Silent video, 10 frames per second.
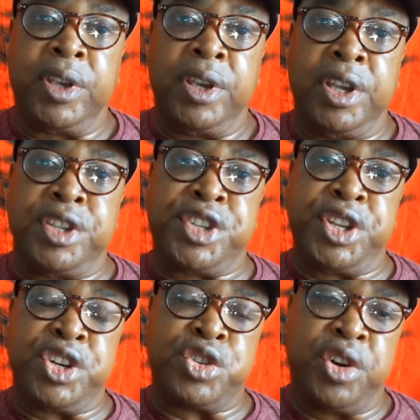You see,
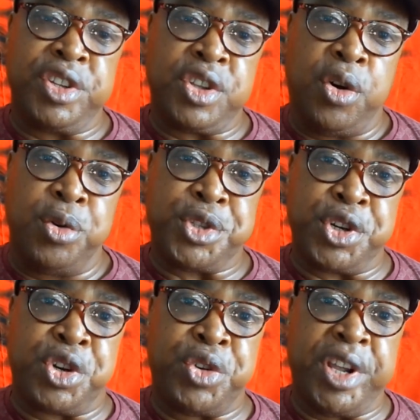they're trying to also
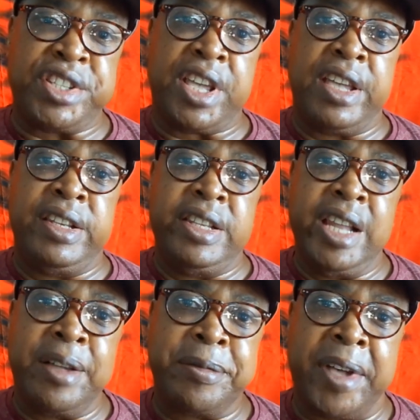create a
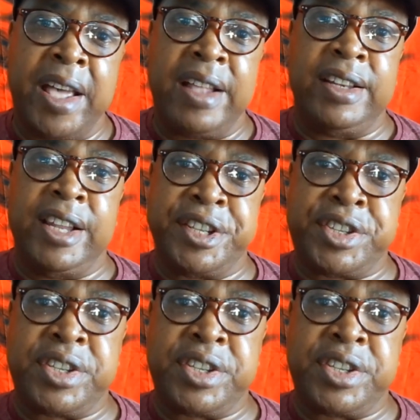loveless